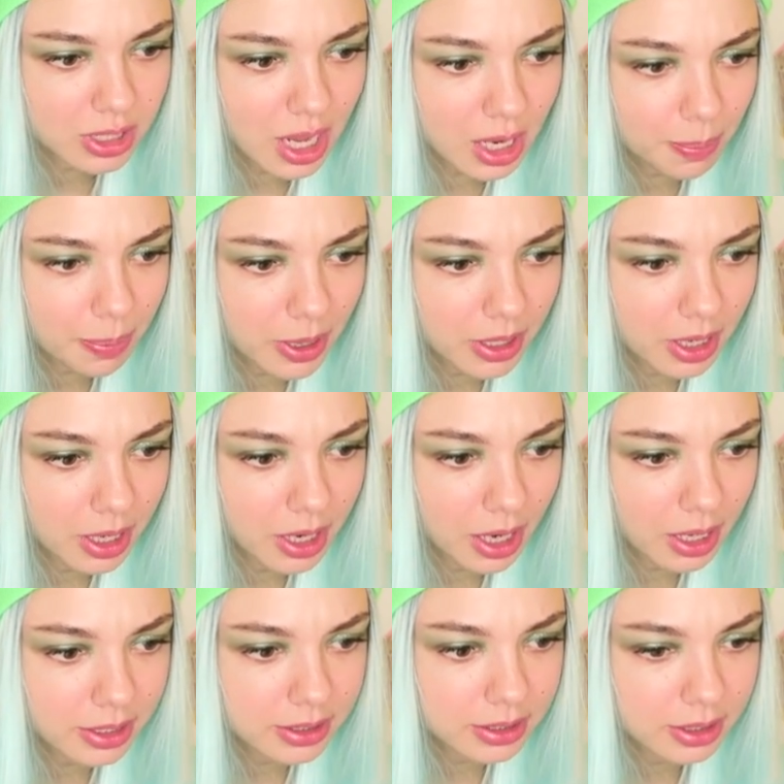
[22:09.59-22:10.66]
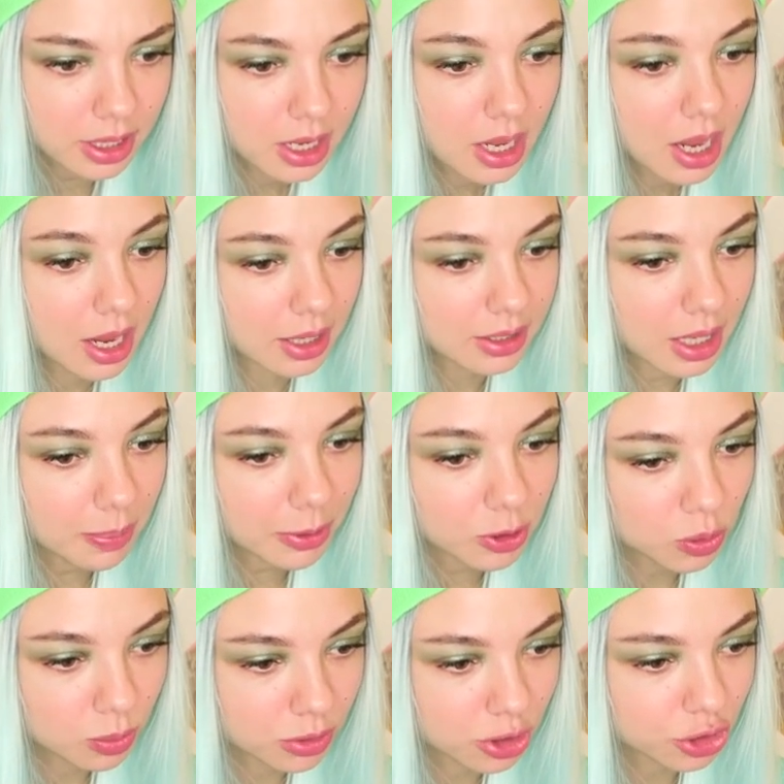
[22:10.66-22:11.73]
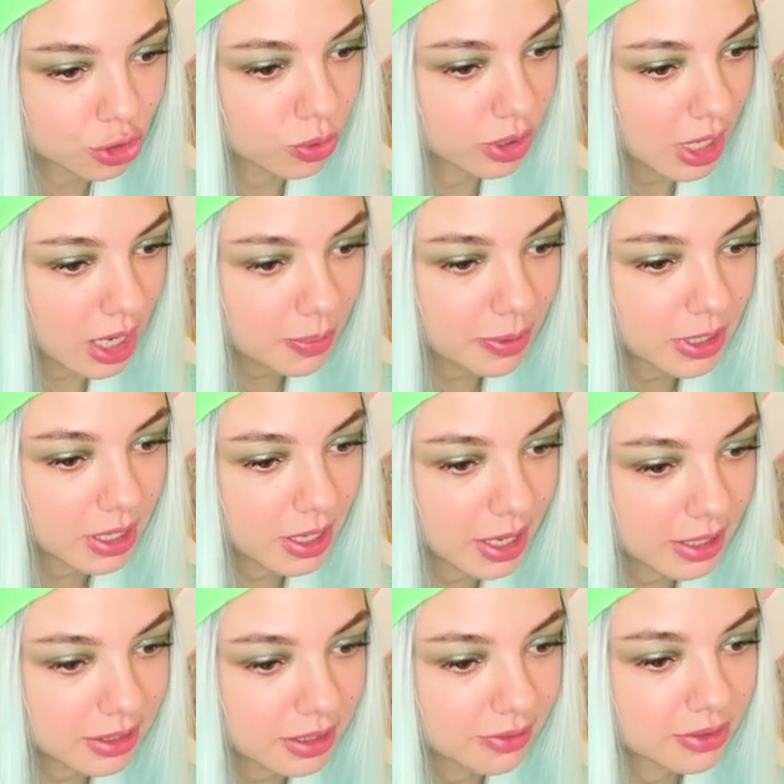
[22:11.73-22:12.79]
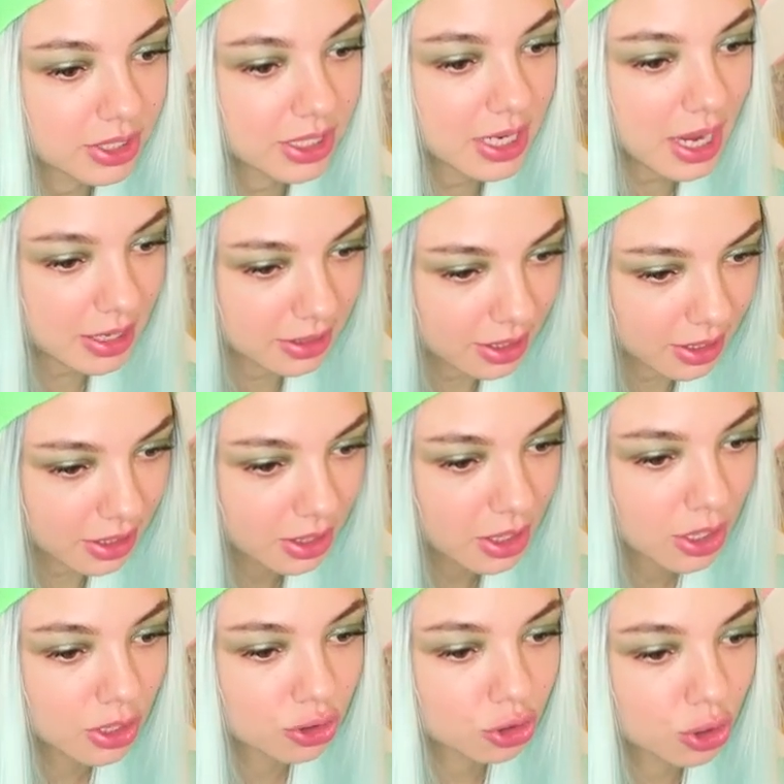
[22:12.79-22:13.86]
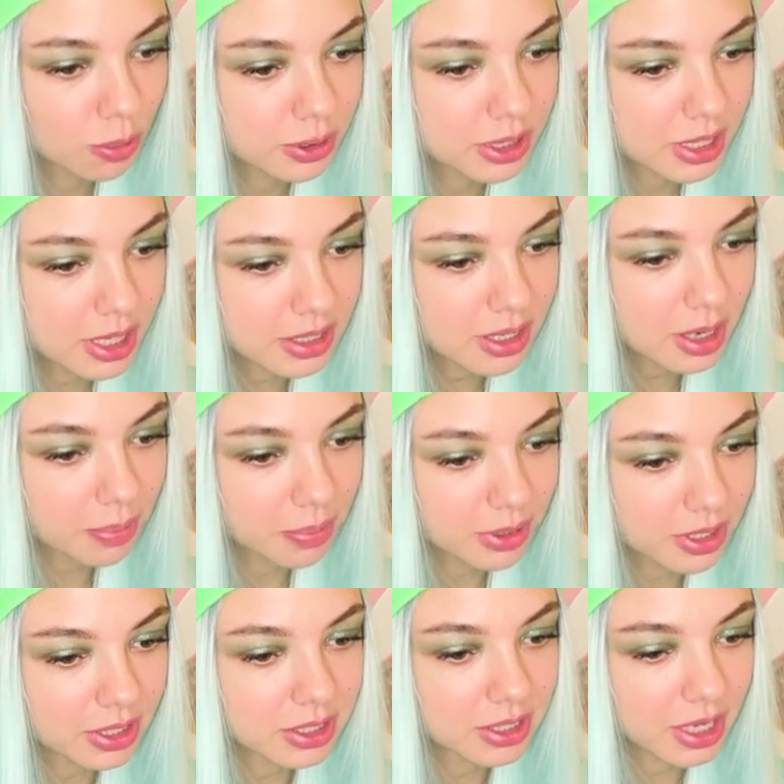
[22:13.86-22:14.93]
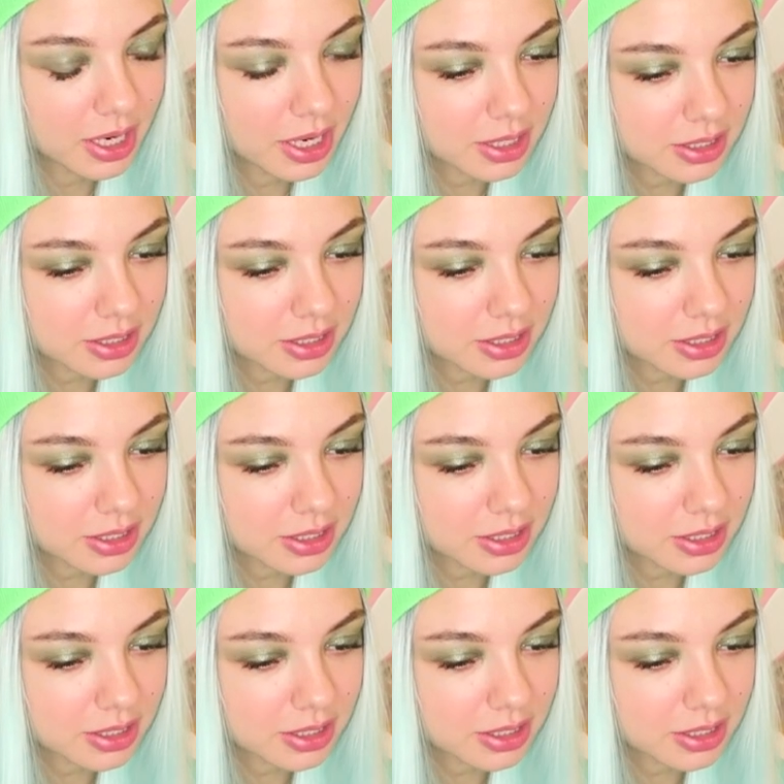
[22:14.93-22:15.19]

She thought that this is how it's supposed to be in the theater, so that the audience will be interested.